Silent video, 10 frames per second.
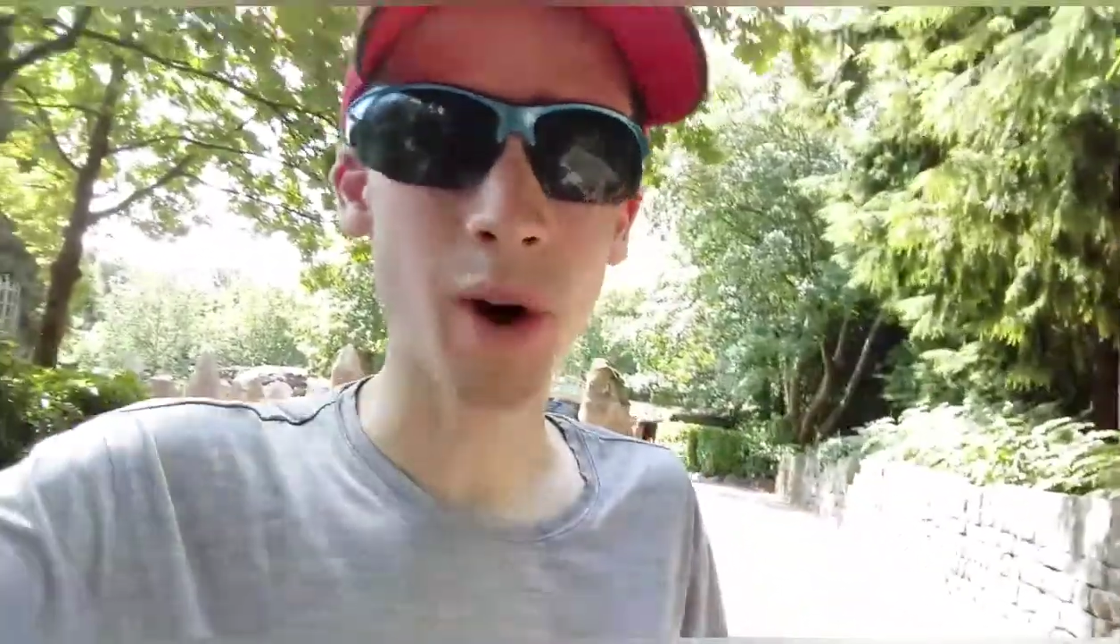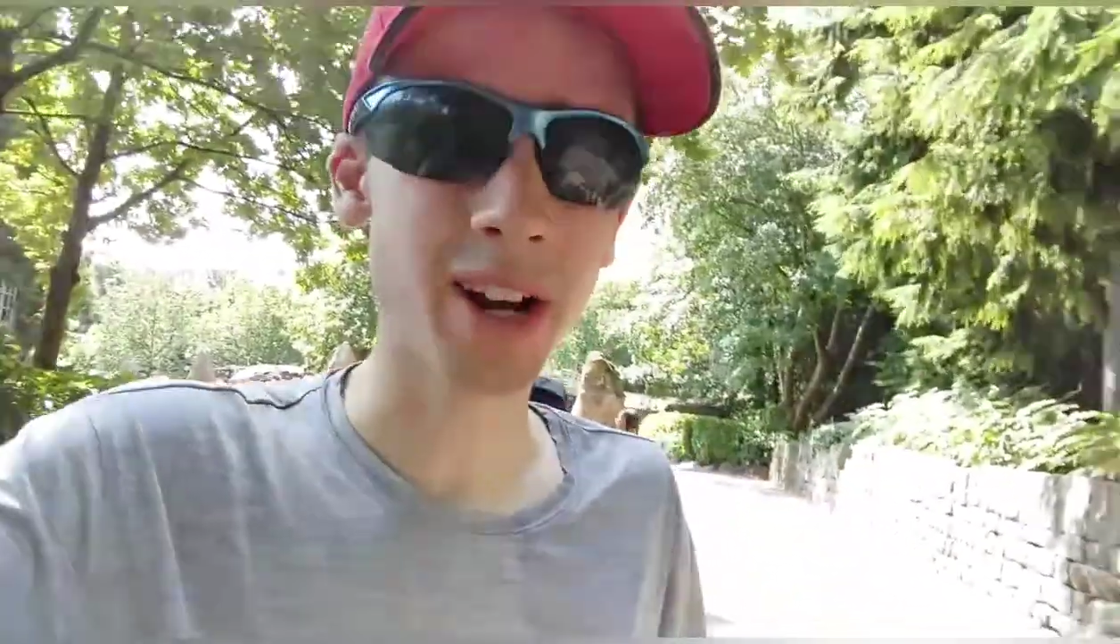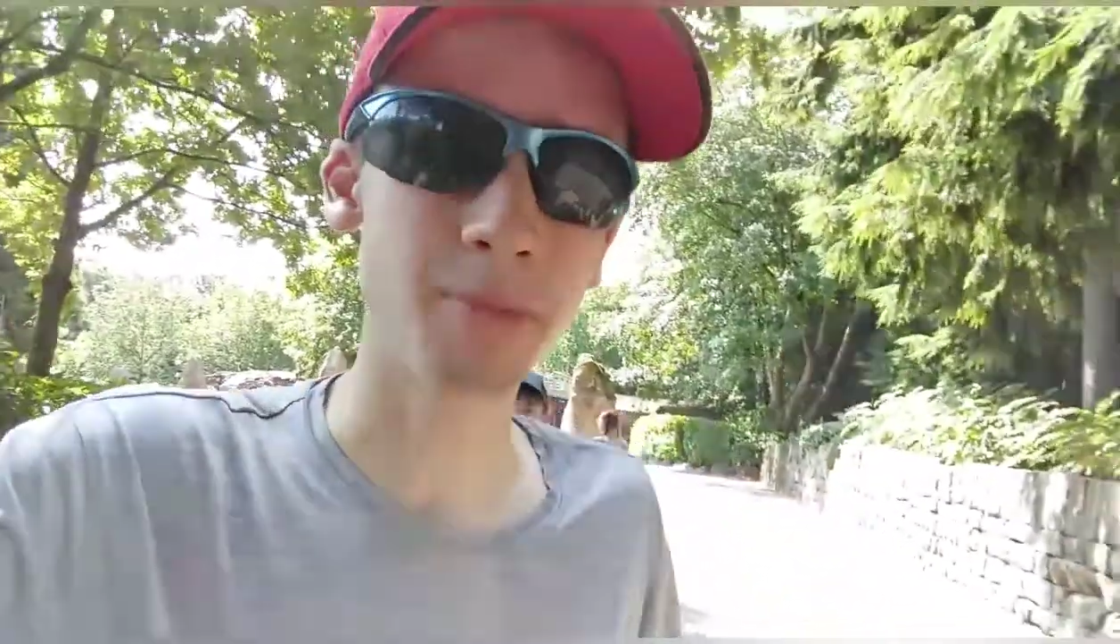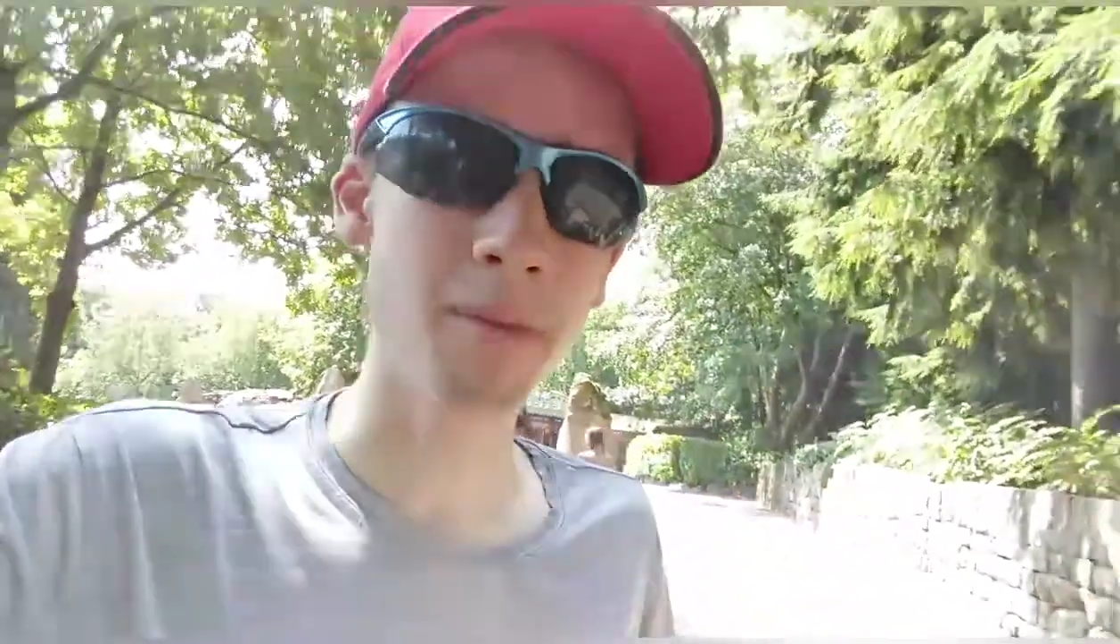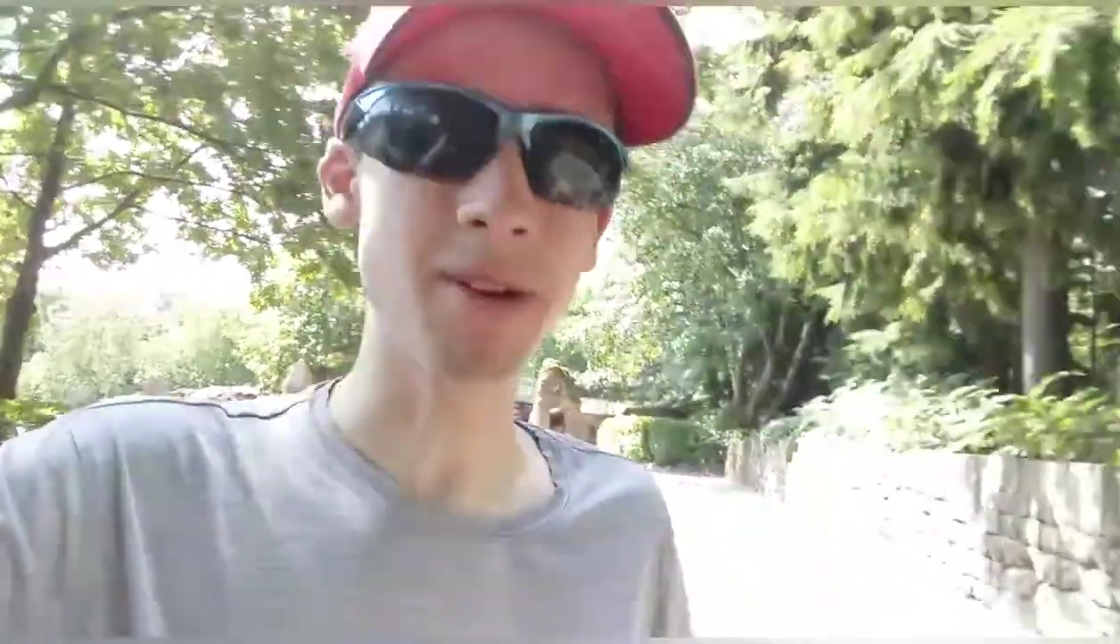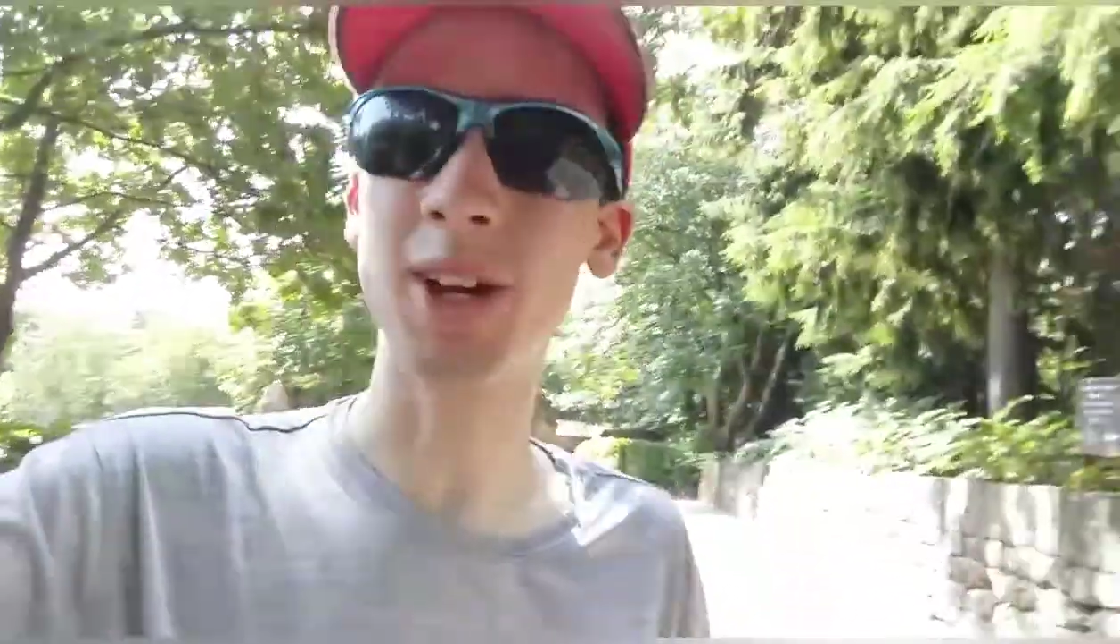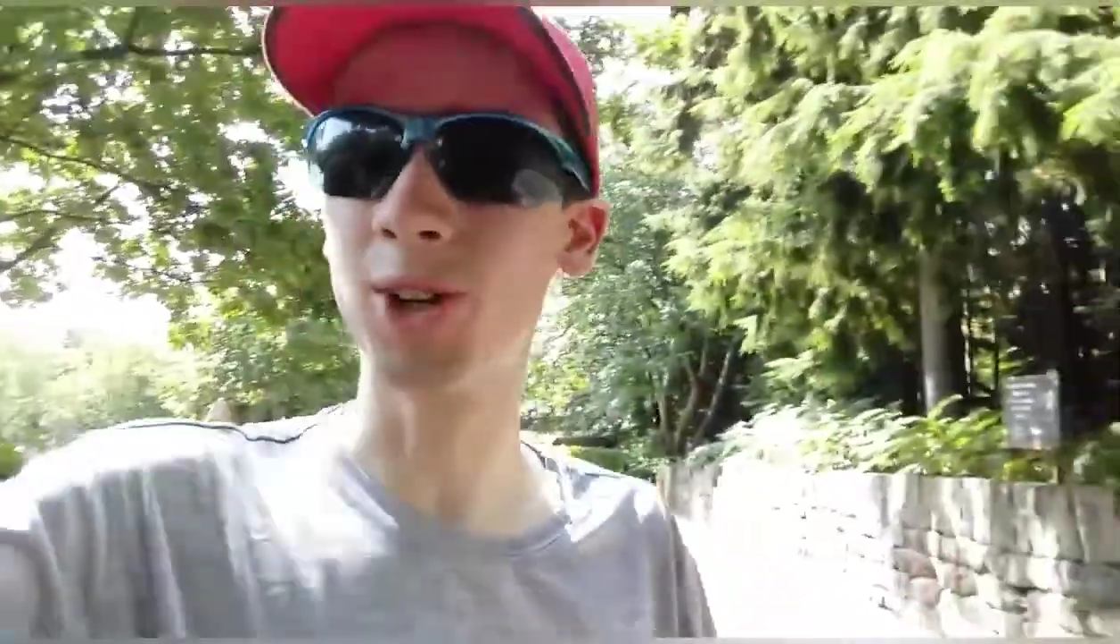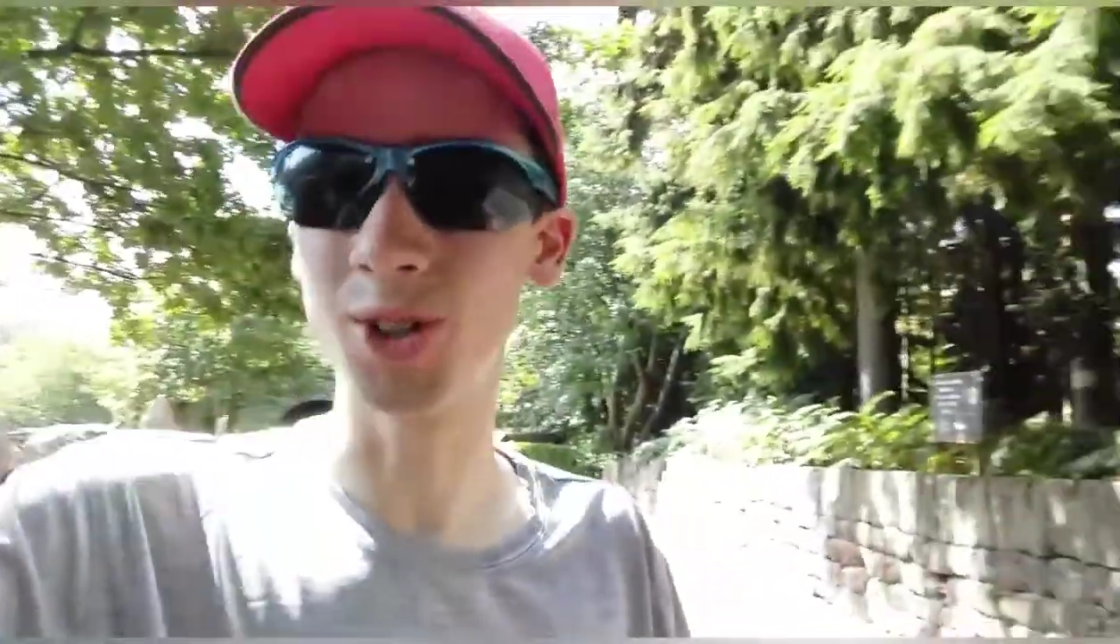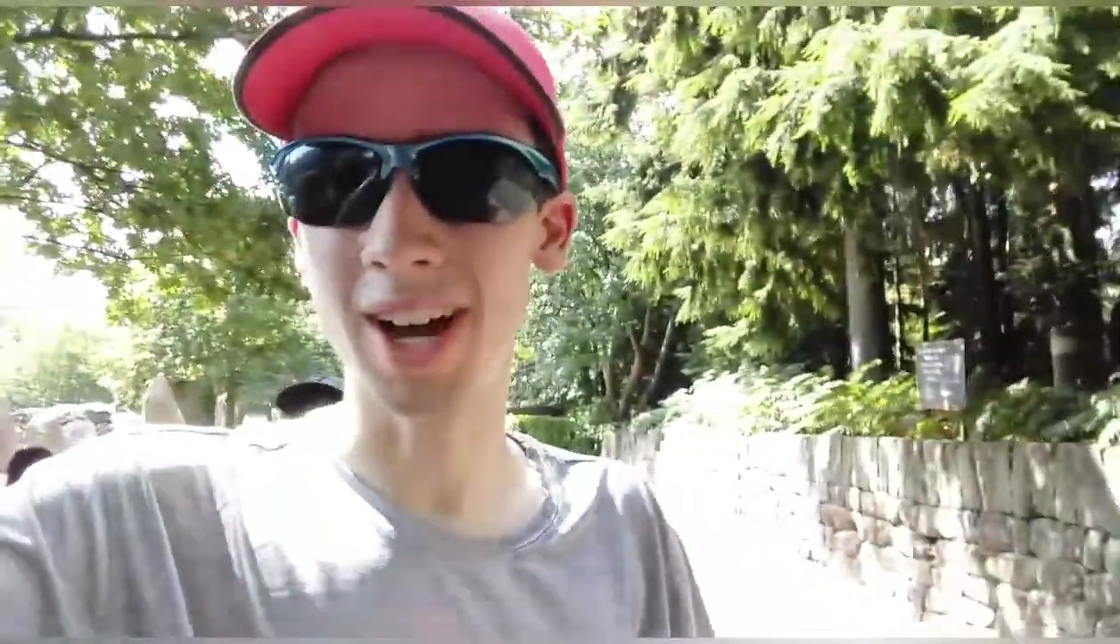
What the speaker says: wet might be a good